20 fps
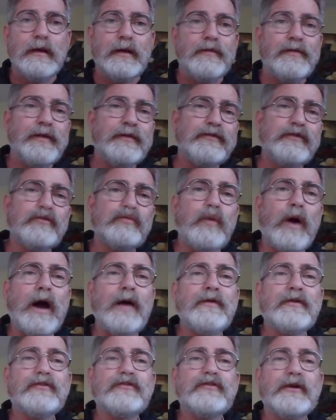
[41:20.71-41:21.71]
This is why
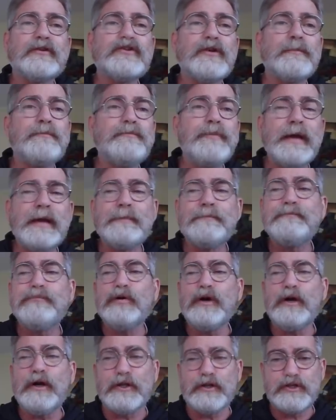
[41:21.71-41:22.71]
there's such a big
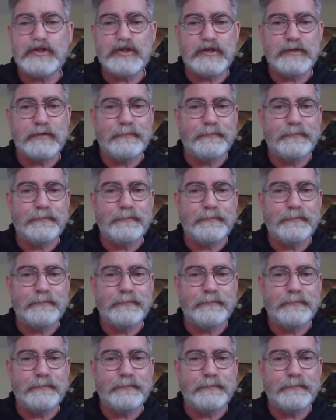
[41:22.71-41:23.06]
push.